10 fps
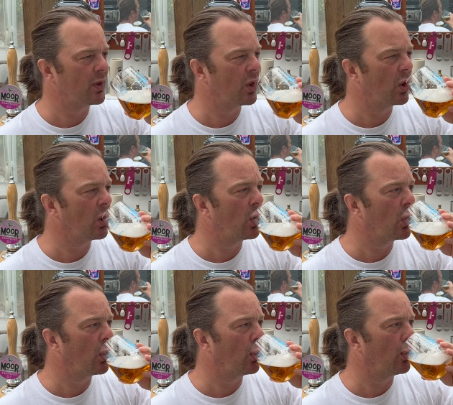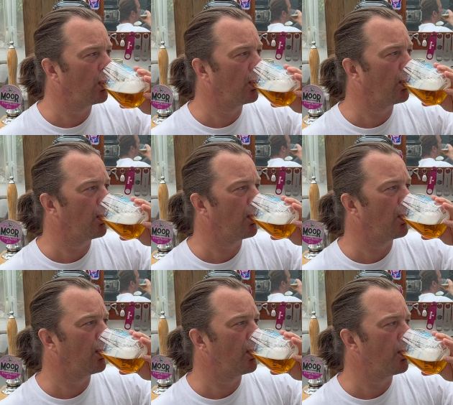
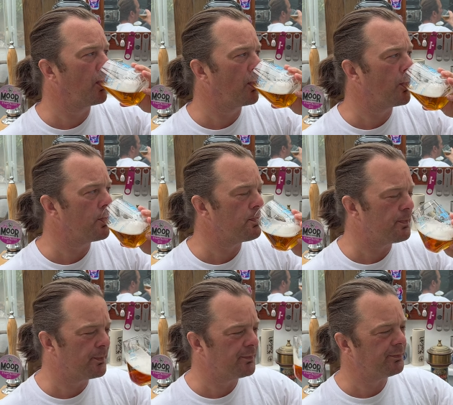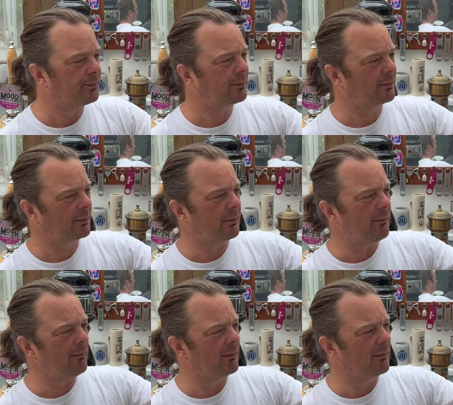(silence)